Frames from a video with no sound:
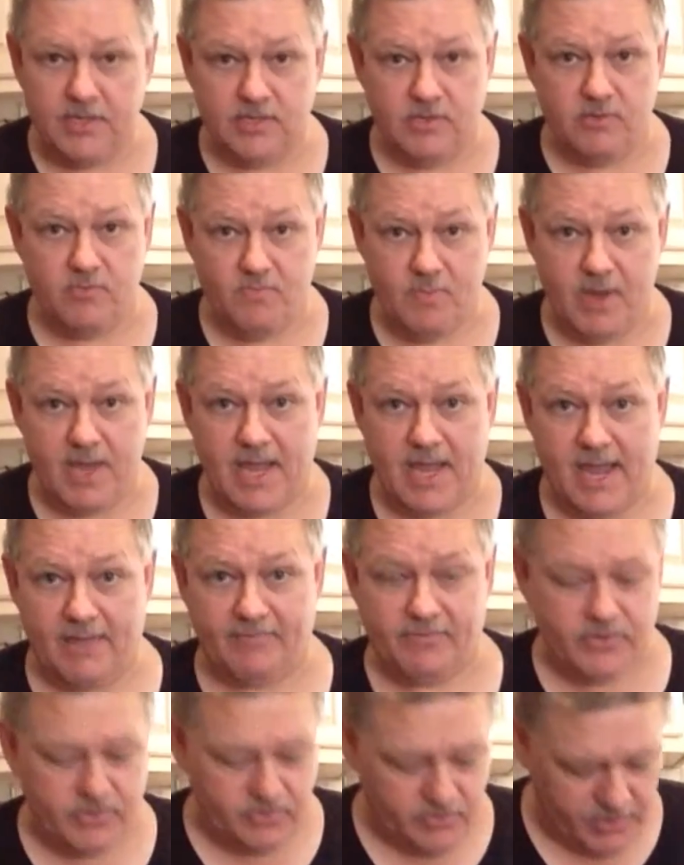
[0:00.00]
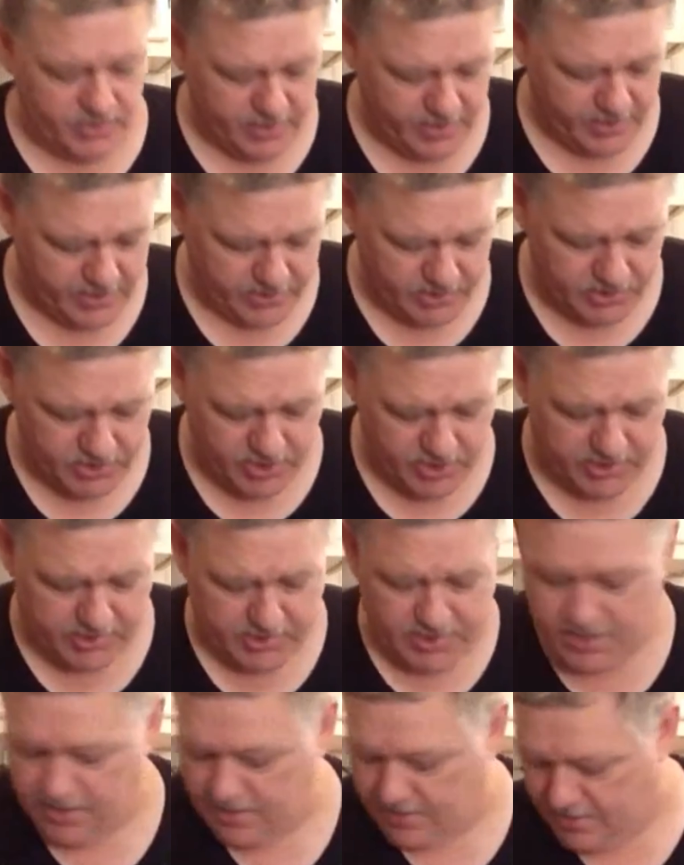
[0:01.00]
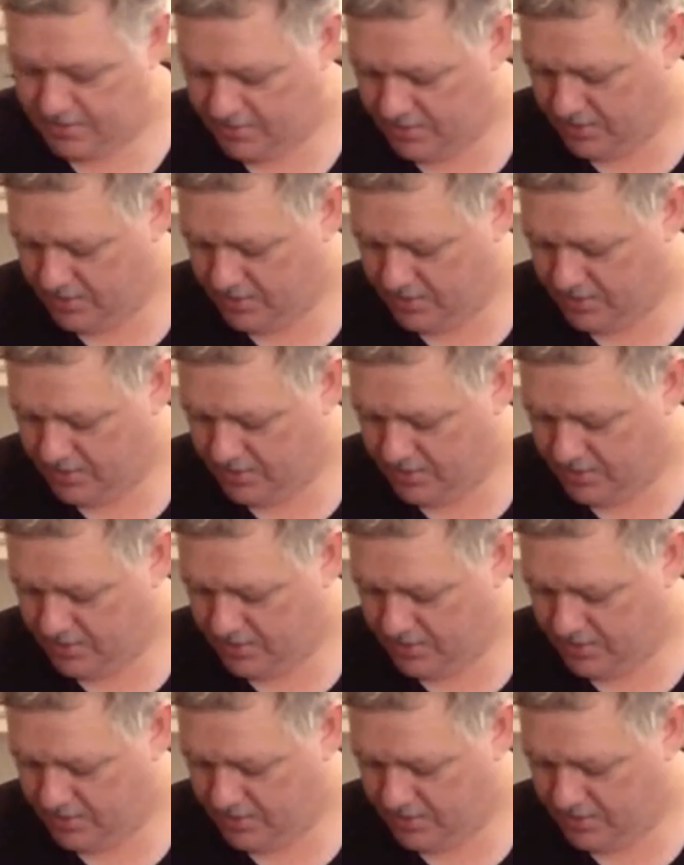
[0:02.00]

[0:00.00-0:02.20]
You may have to do a little adjusting